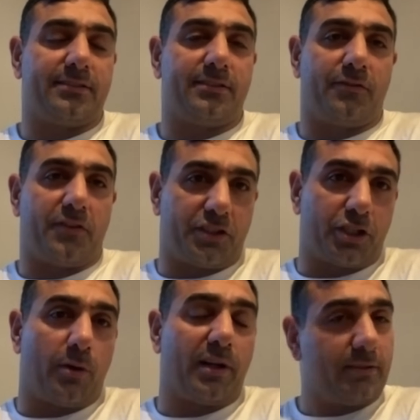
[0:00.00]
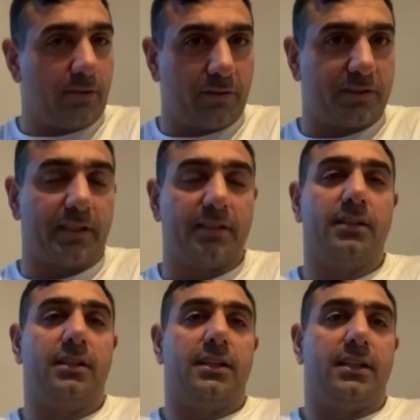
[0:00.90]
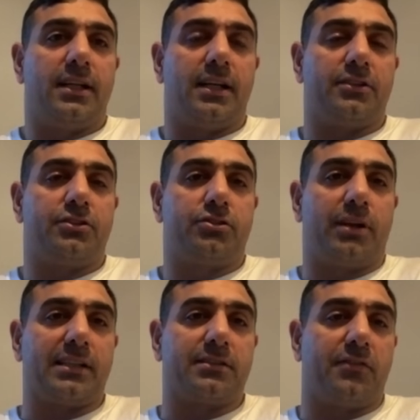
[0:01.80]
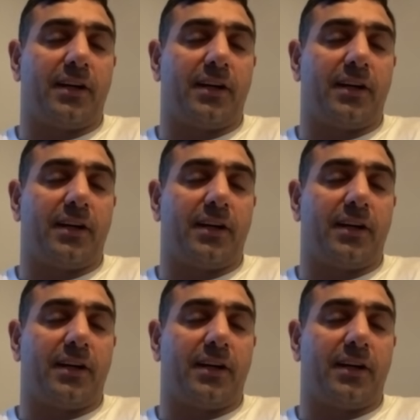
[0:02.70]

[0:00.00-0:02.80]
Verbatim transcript: for the show and obviously uh, training some fighters.